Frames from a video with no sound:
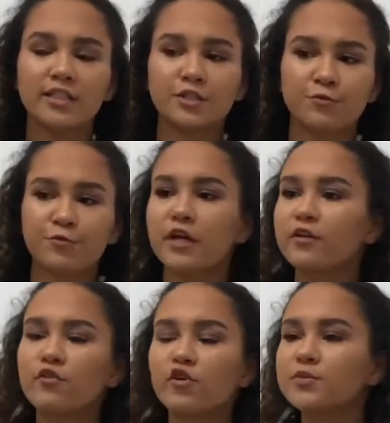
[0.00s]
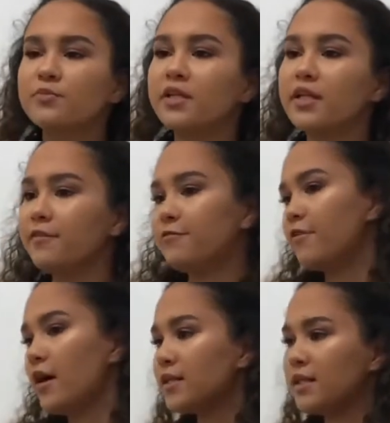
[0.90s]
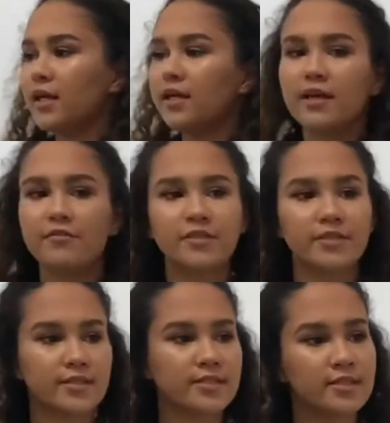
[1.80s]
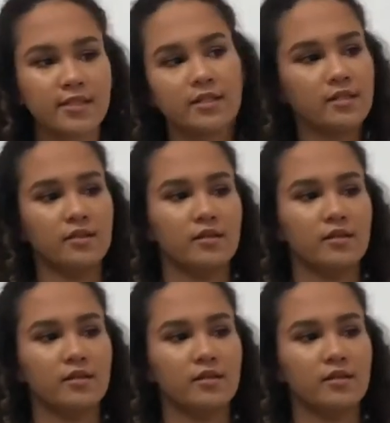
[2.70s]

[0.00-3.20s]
the reinforced belief that they can never succeed